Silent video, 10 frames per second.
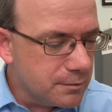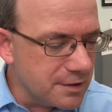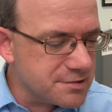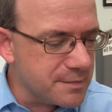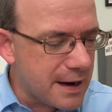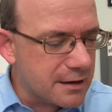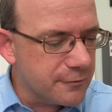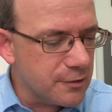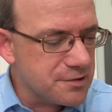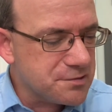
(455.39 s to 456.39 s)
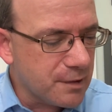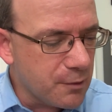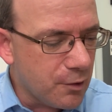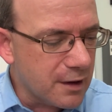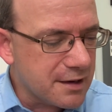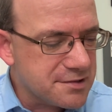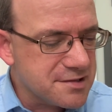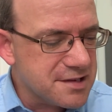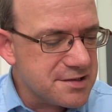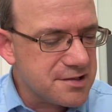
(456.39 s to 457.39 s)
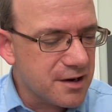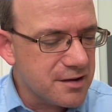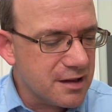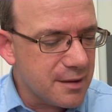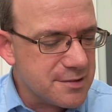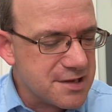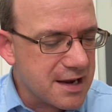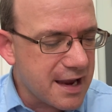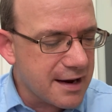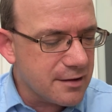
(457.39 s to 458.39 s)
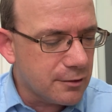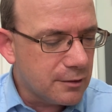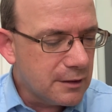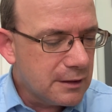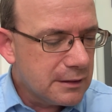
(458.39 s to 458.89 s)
Let's go back to verse 21. It says, He said unto them, Is a candle